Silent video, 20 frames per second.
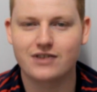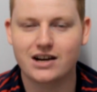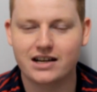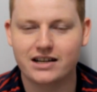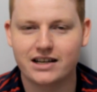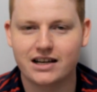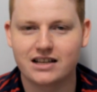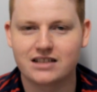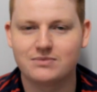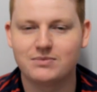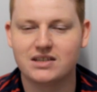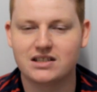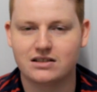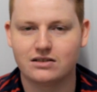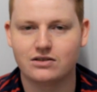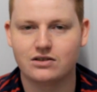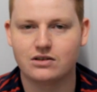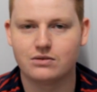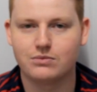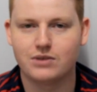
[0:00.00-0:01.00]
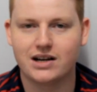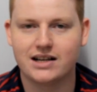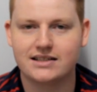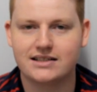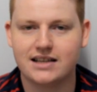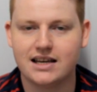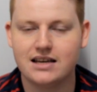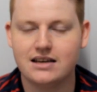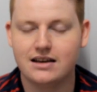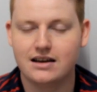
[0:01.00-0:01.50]
right now. It's Mr. Luke on
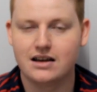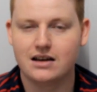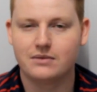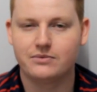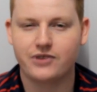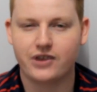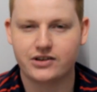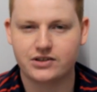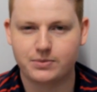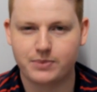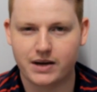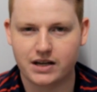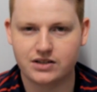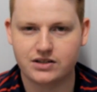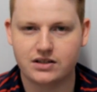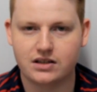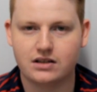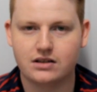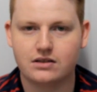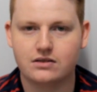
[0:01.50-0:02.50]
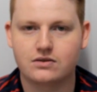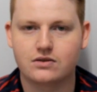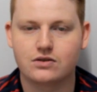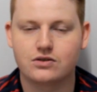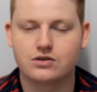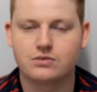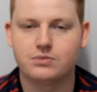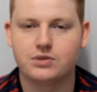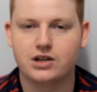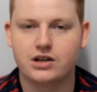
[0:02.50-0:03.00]
YT. Facebook page is in the
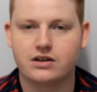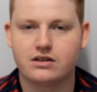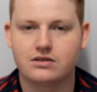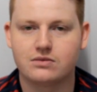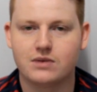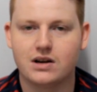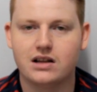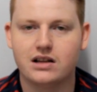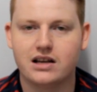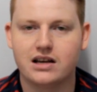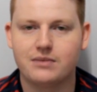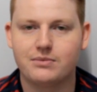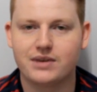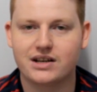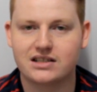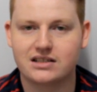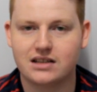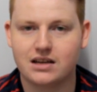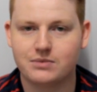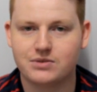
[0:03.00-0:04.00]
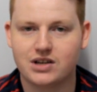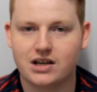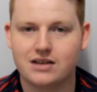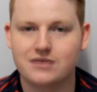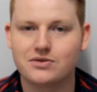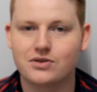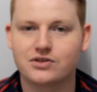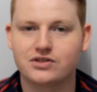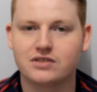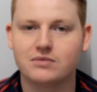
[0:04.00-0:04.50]
description below as well. And my Snapchat
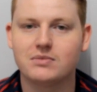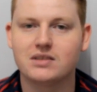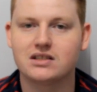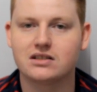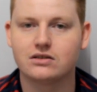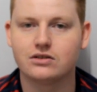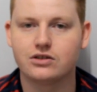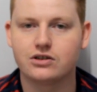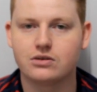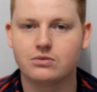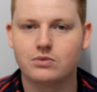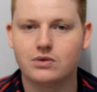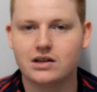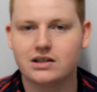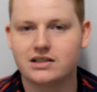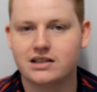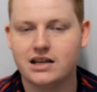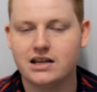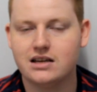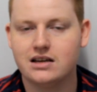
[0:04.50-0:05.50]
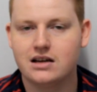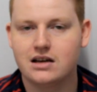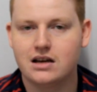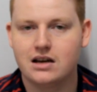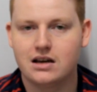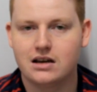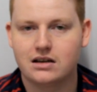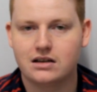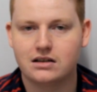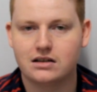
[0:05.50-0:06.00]
is also Mr. Luke on YT.
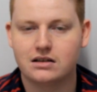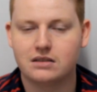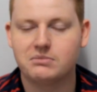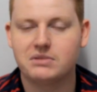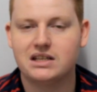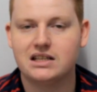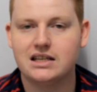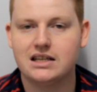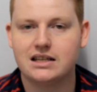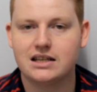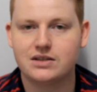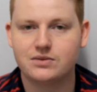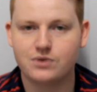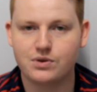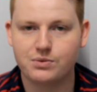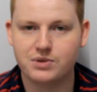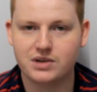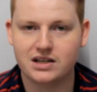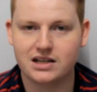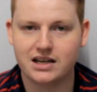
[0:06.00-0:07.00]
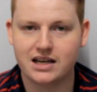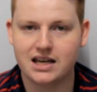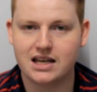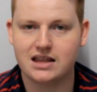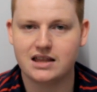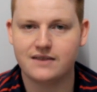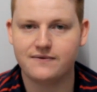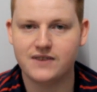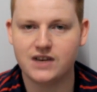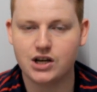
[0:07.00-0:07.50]
Um, and yeah, that's where I'm going to
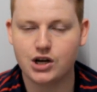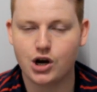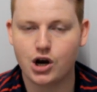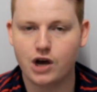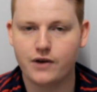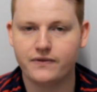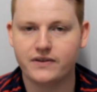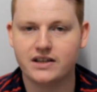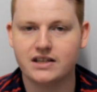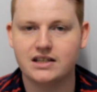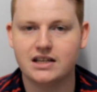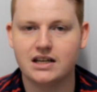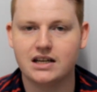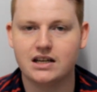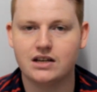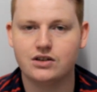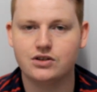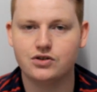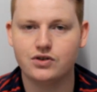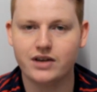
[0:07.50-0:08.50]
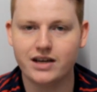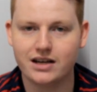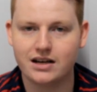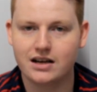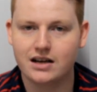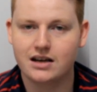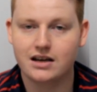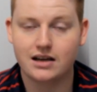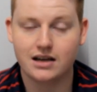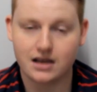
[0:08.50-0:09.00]
end the video. Hopefully you did enjoy
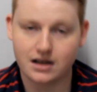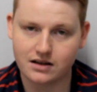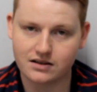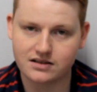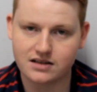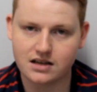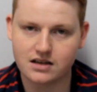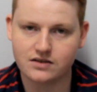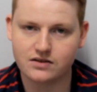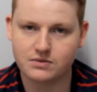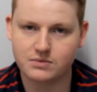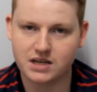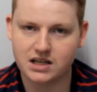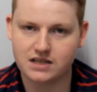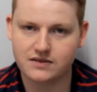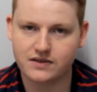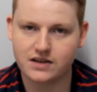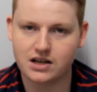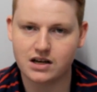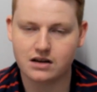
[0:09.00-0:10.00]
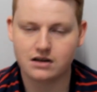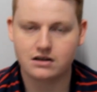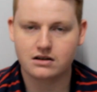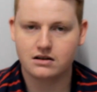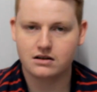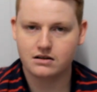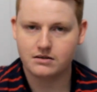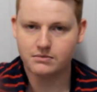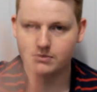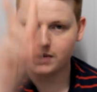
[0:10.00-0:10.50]
it. And I'll see you on my next video.
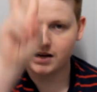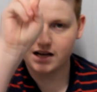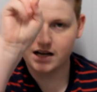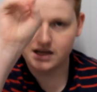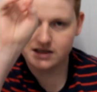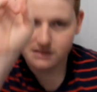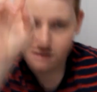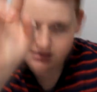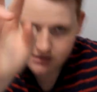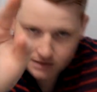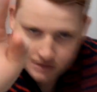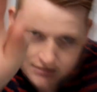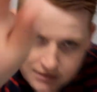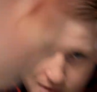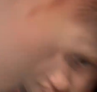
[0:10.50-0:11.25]
Bye guys.